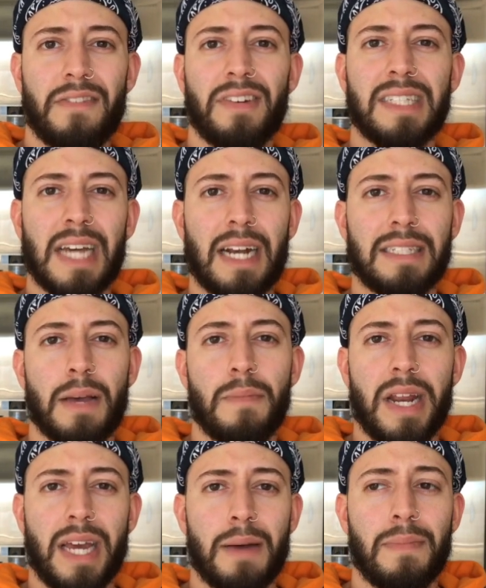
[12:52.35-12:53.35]
Like, if it's
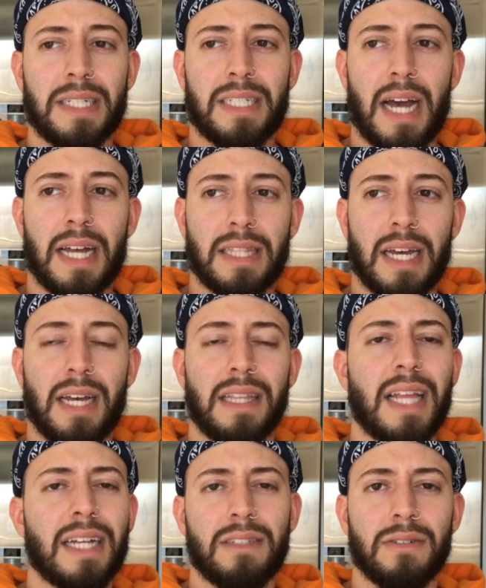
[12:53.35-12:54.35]
salsa, merengue,
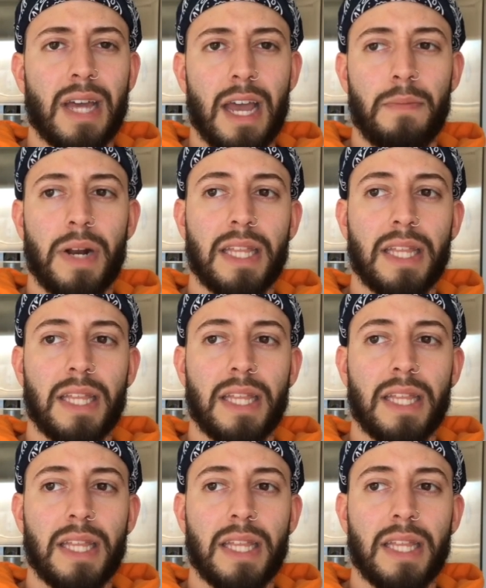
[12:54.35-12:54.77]
bachata, that's okay.